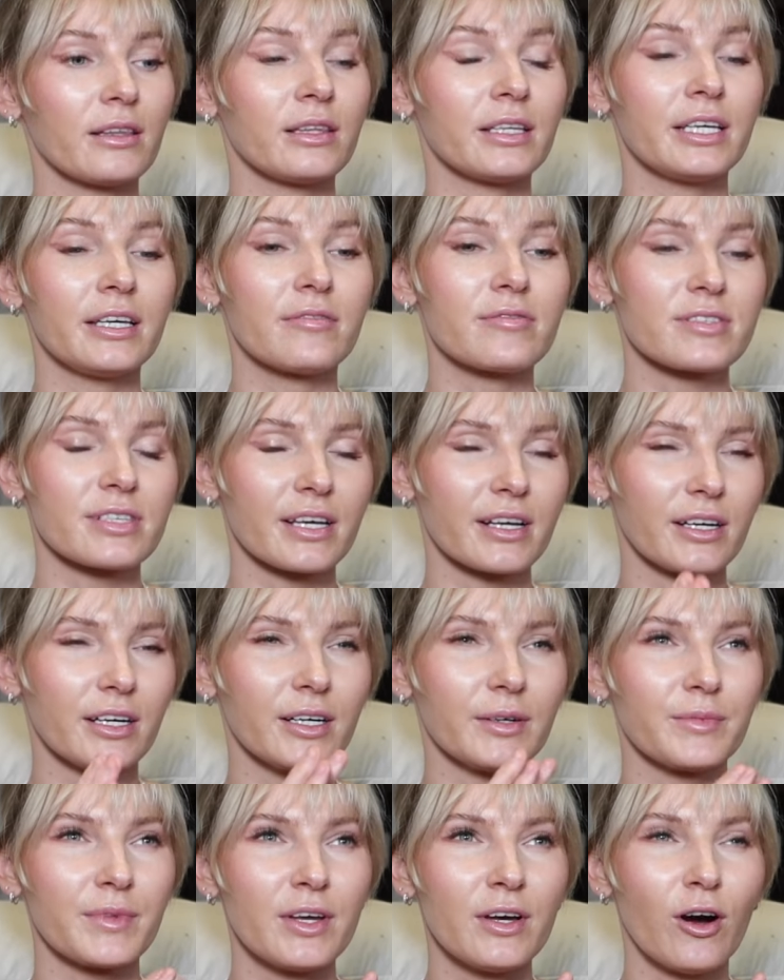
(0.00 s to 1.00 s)
leaves like
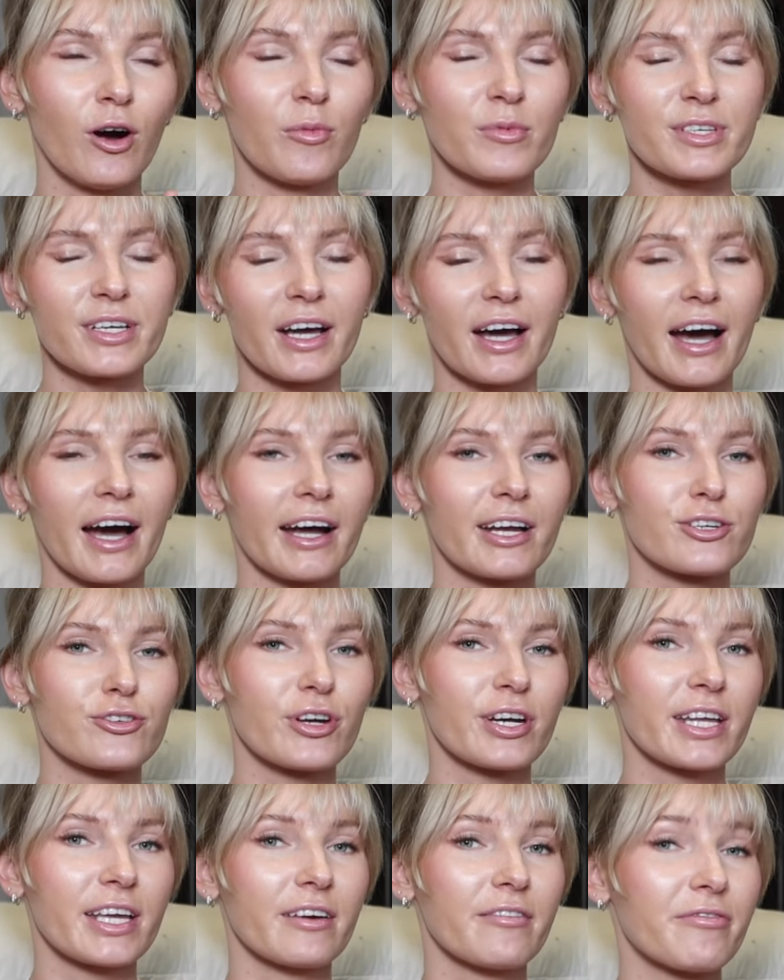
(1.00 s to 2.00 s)
a almost like a
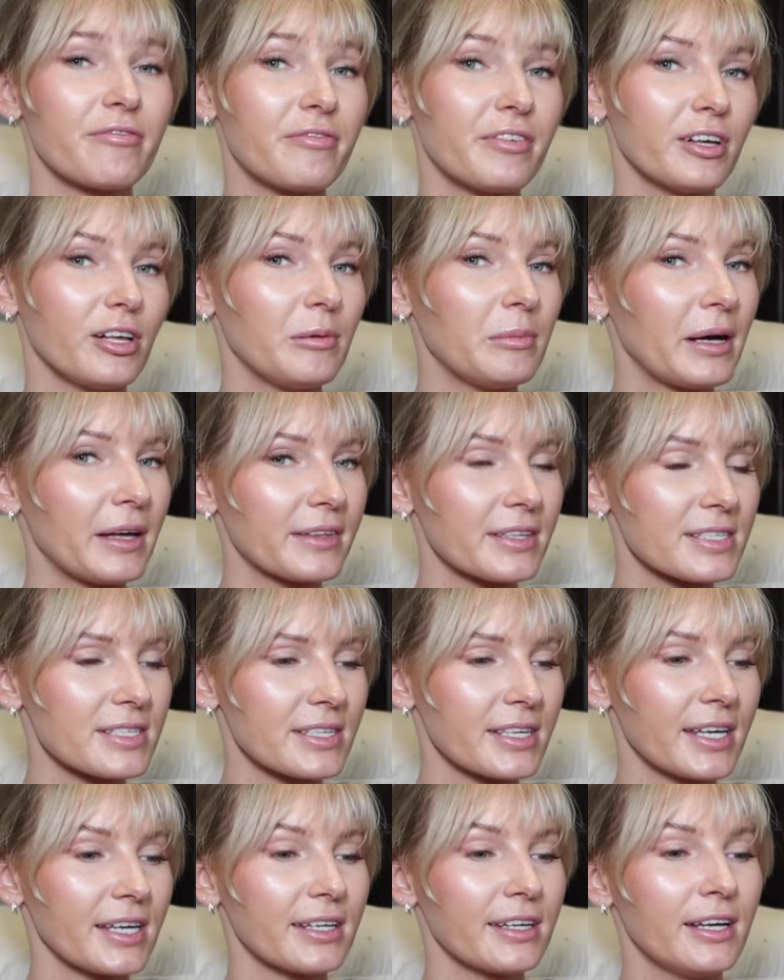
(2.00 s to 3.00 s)
hydrating film on the
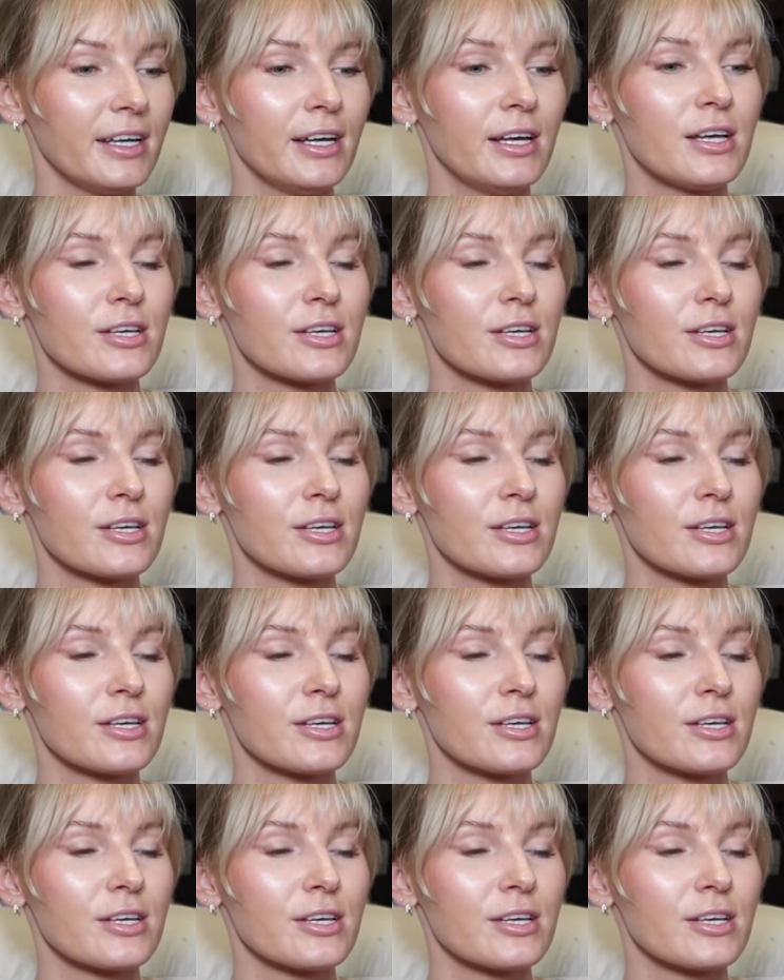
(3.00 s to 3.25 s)
skin.